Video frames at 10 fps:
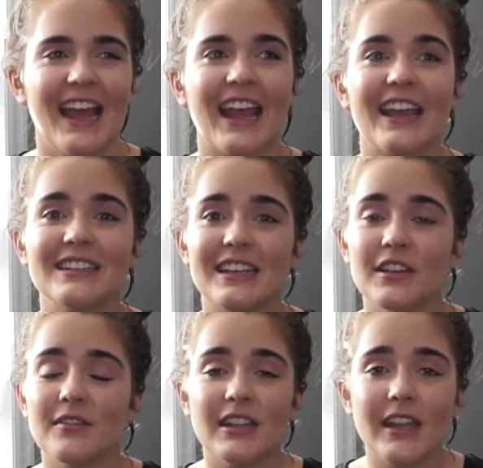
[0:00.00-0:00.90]
And
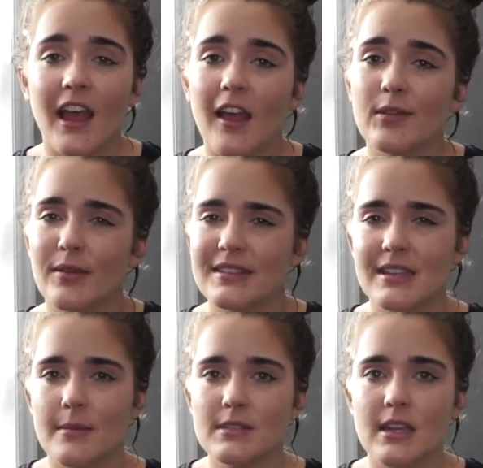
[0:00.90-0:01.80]
it really helped with
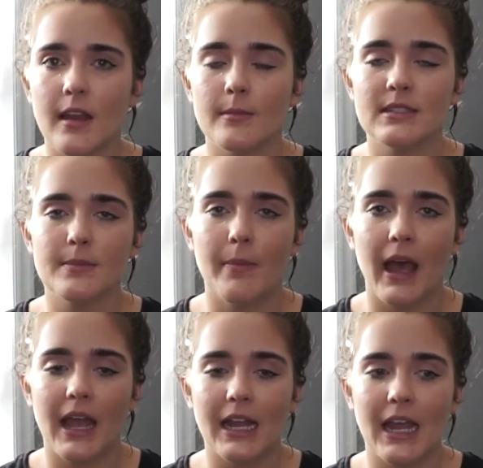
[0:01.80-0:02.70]
symptoms,
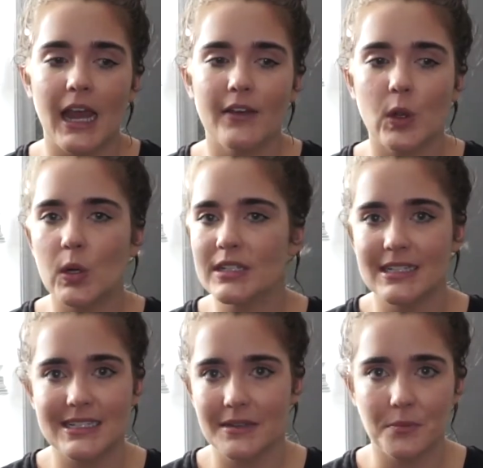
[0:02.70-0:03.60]
but of course
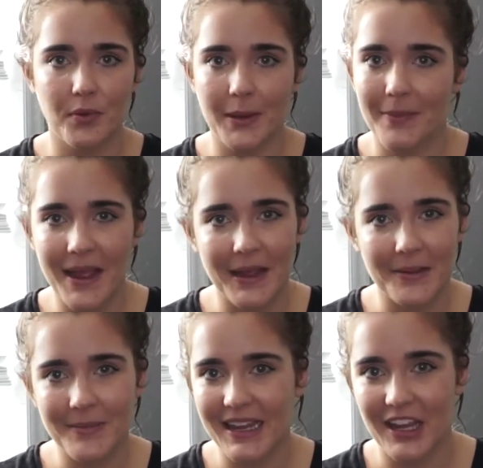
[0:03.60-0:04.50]
it didn't bring
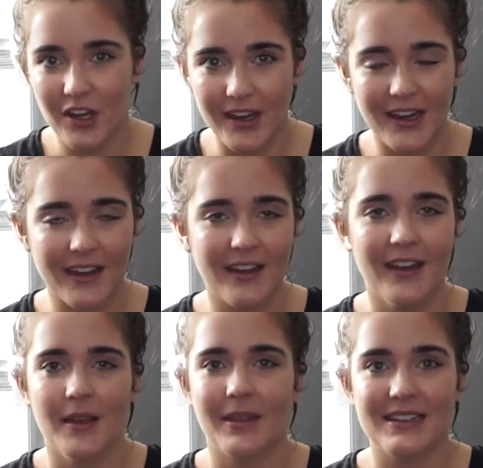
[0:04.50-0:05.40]
back my hearing,
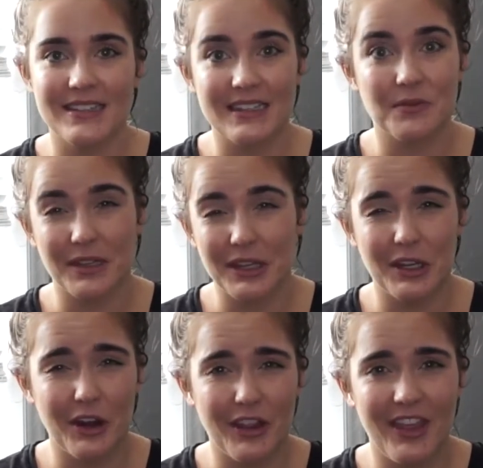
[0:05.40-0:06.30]
because that's a really
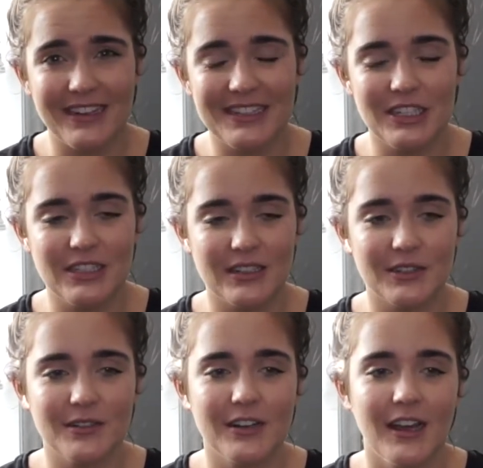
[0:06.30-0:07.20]
hard thing to
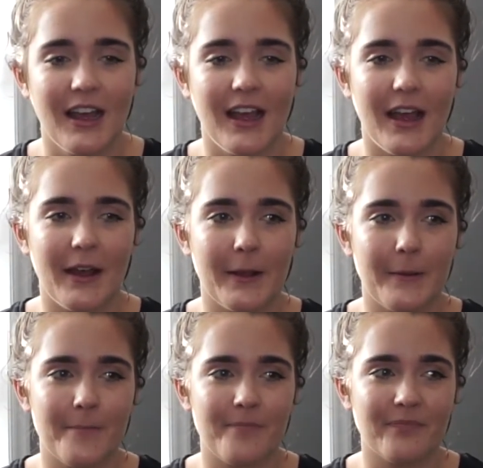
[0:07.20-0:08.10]
do.
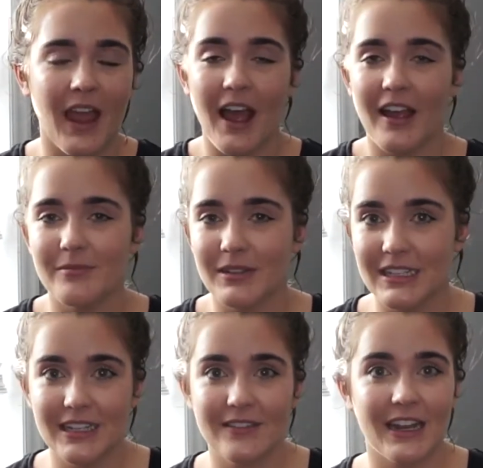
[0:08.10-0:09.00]
I
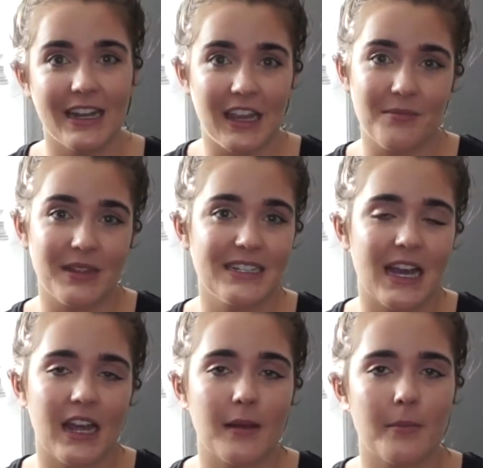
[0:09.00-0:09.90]
believe that it can be
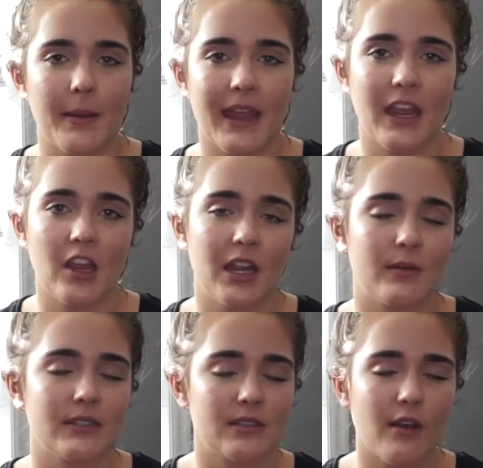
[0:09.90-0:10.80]
done, but my hearing
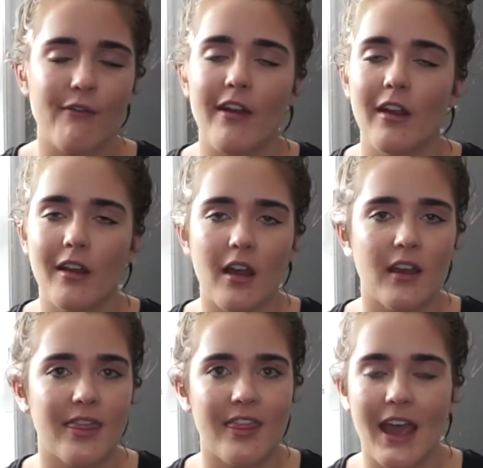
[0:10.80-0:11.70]
was so far
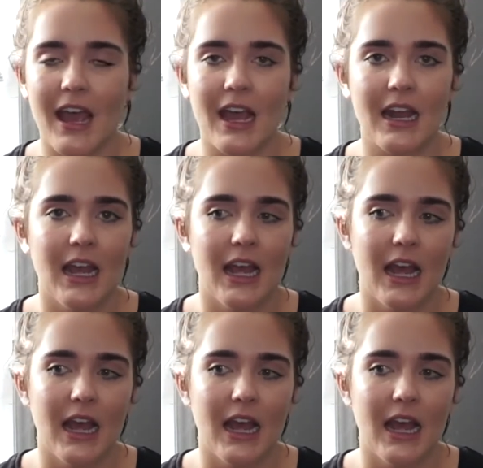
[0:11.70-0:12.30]
gone that